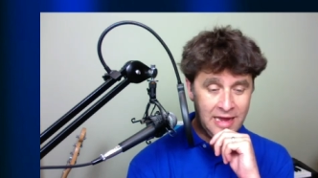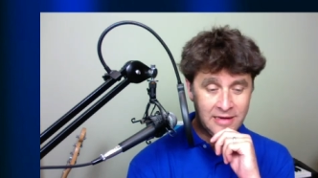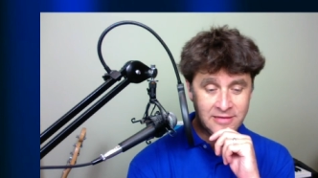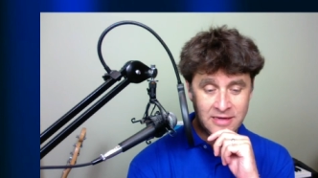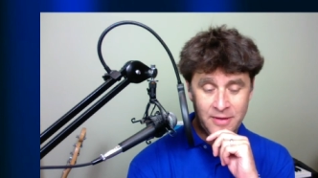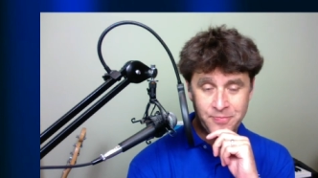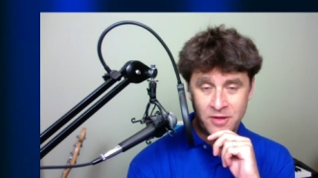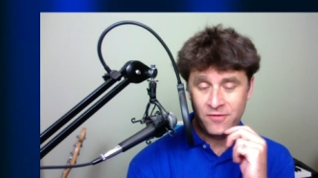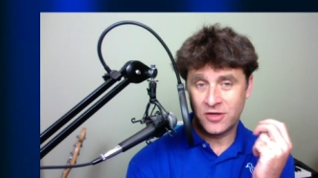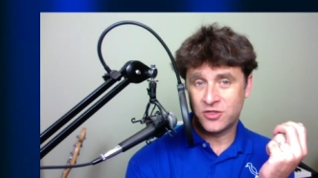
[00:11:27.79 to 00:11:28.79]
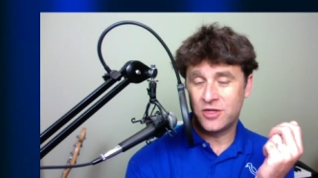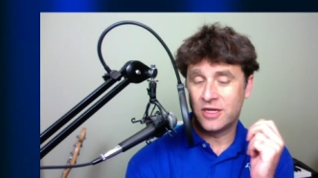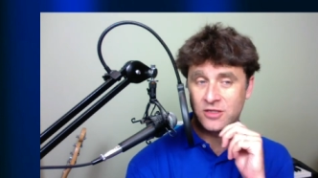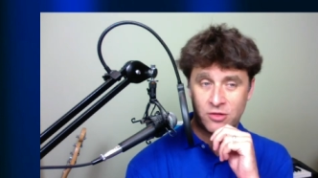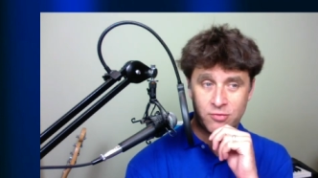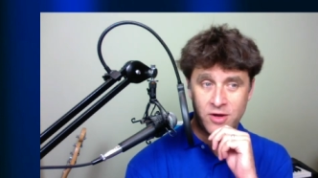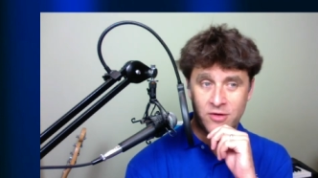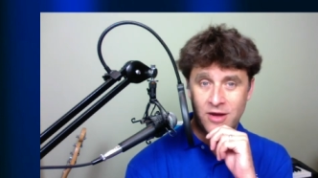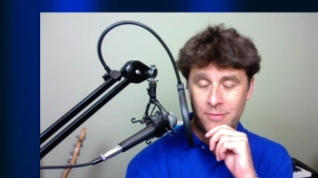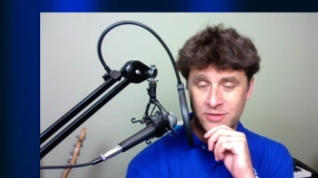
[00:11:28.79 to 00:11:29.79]
And um, eventually, you get to
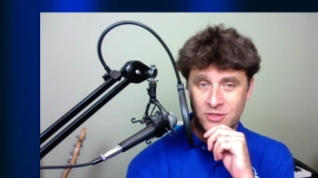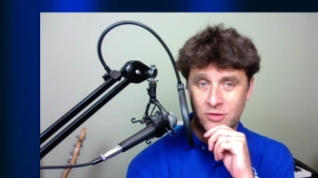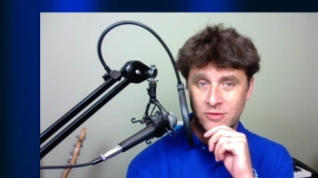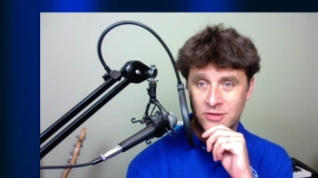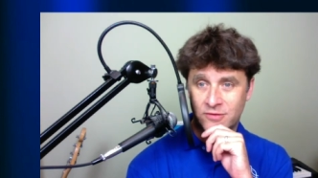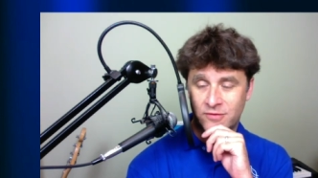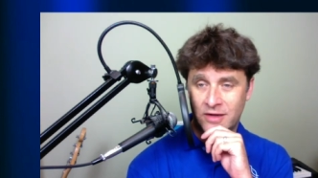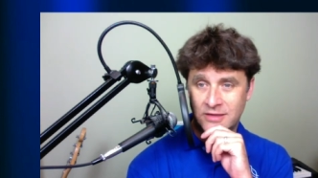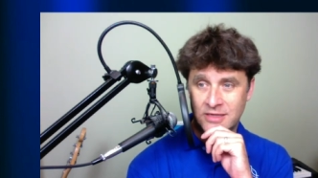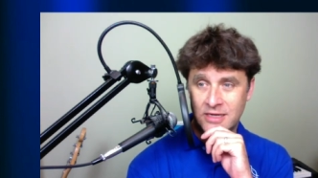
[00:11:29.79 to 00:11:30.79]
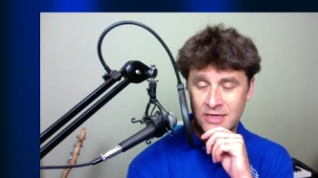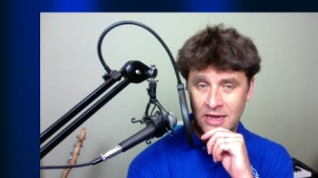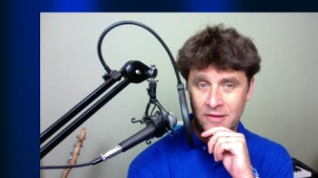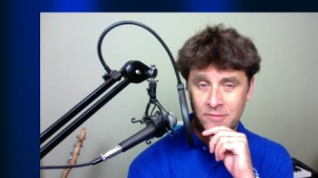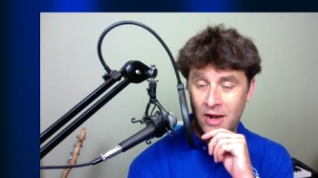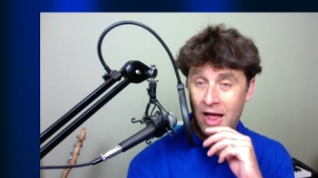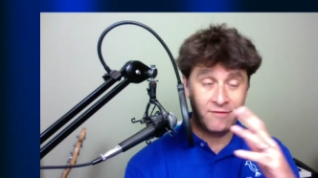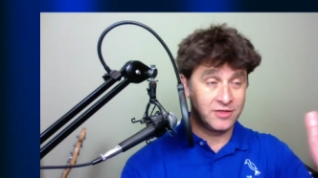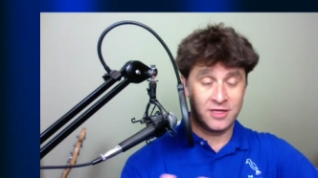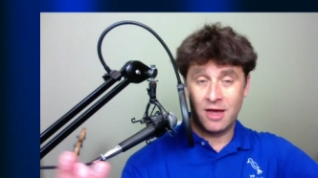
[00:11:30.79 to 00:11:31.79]
300 episodes of uh, TEM, and
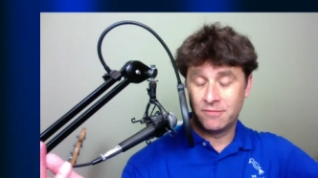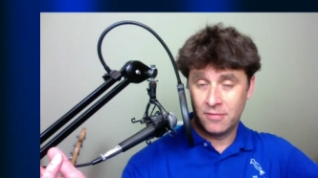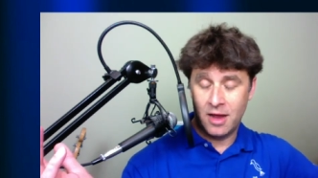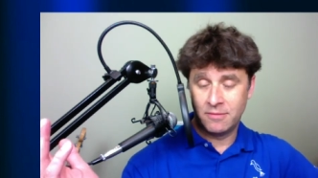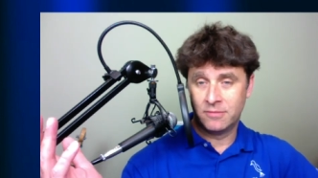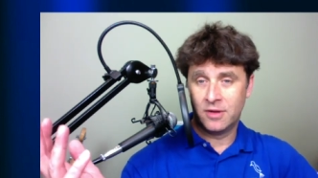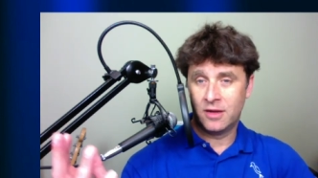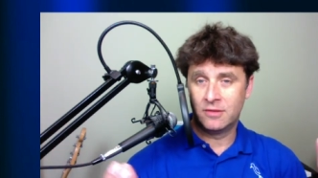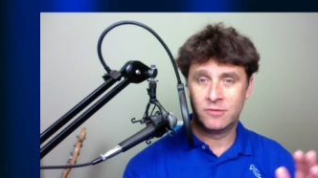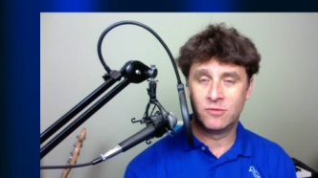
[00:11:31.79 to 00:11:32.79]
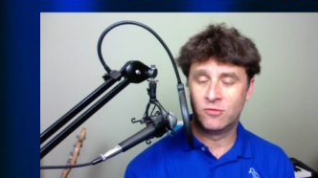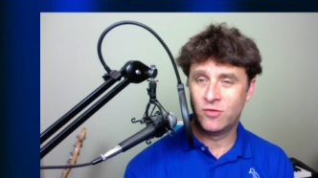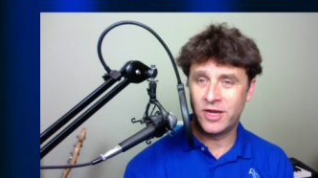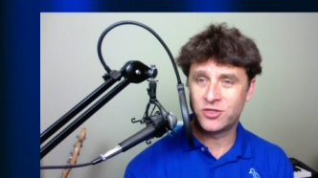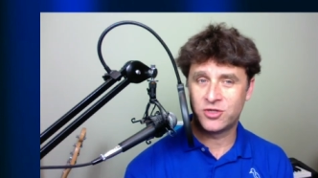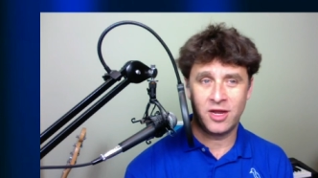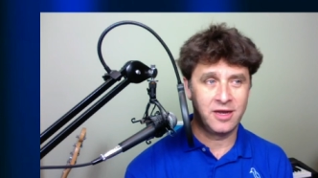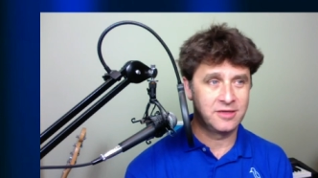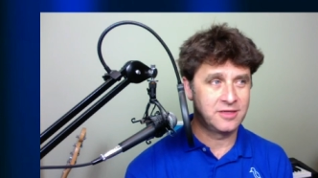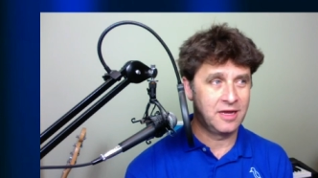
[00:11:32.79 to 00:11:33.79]
obviously, I'm I'm uh, rich
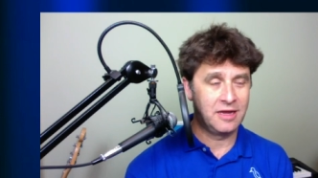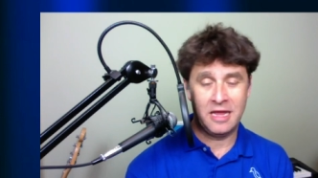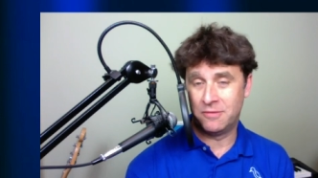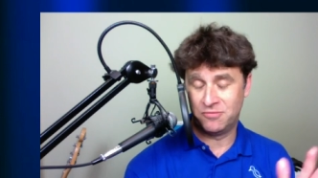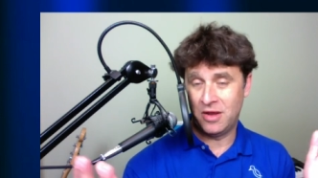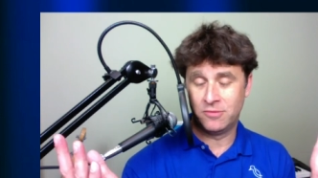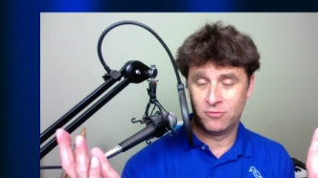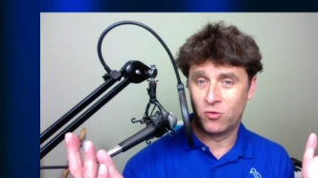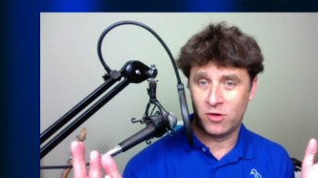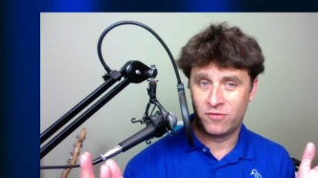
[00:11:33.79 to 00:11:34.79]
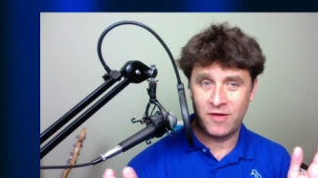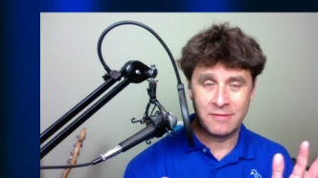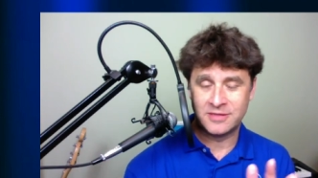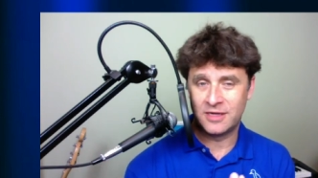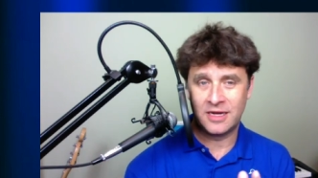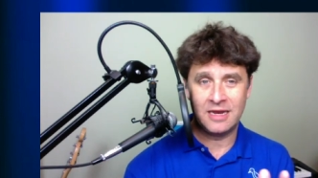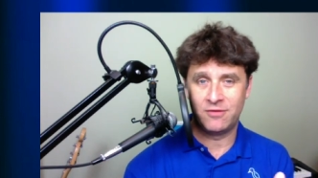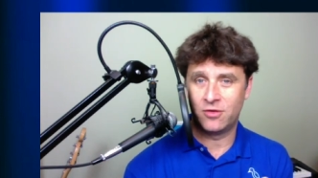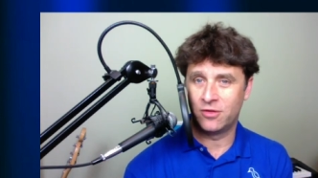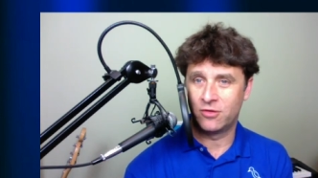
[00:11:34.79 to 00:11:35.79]
and uh, and and world famous. I
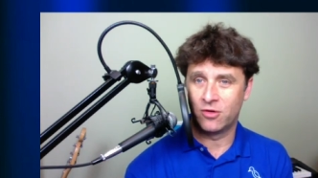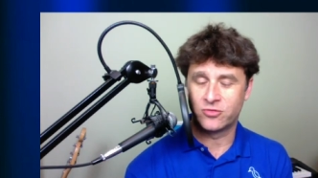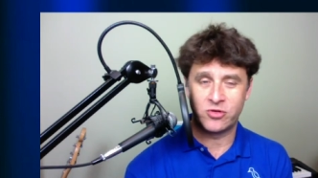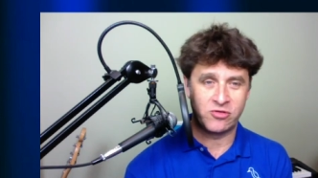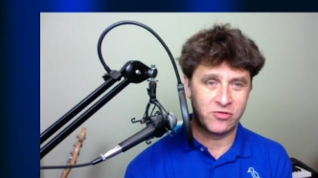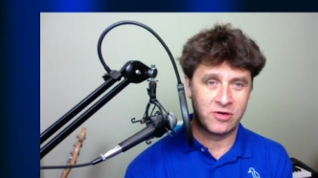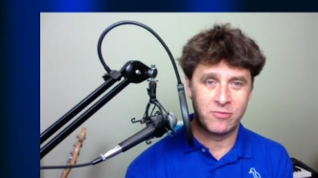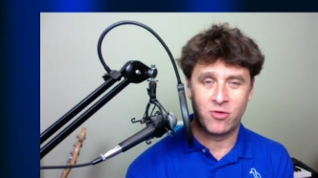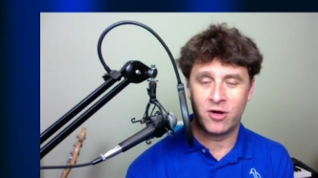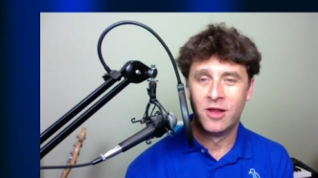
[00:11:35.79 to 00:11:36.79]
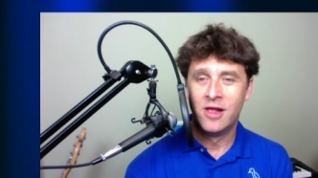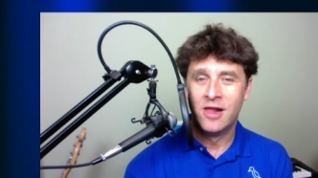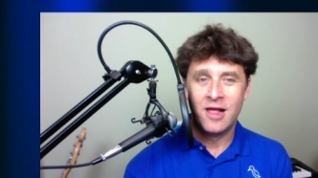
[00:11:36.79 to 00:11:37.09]
can't even go to the grocery store anymore.